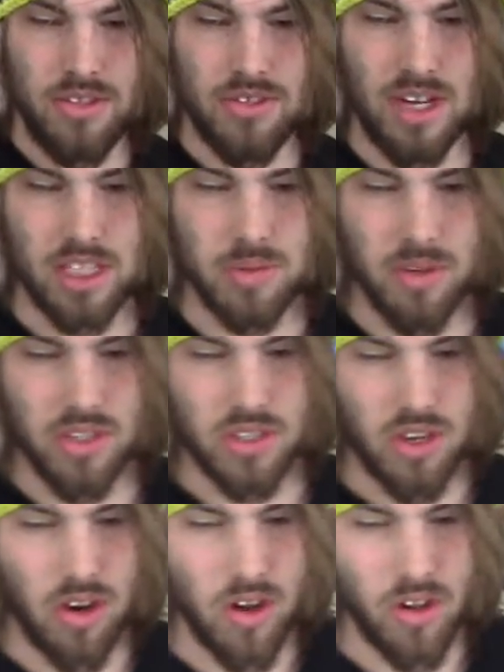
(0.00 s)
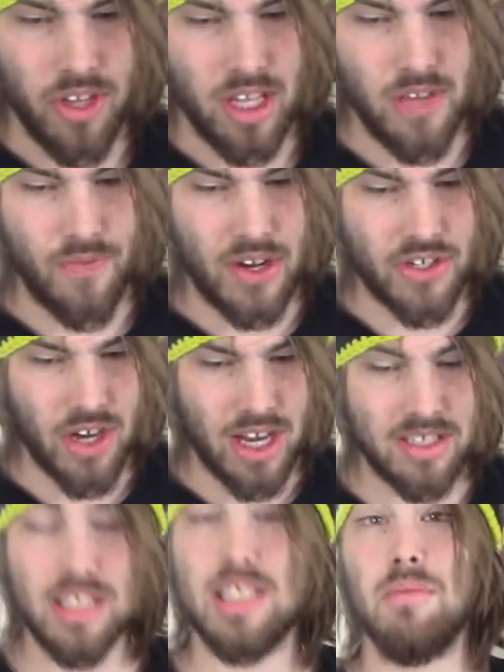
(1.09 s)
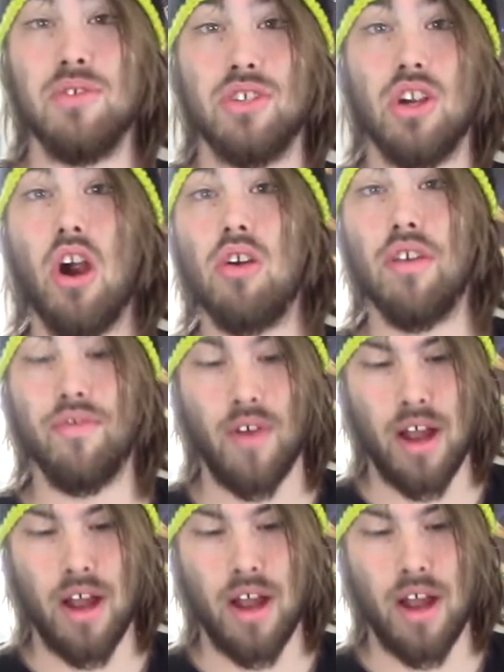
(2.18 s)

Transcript: This next one is called If I Try to Set Someone's Car on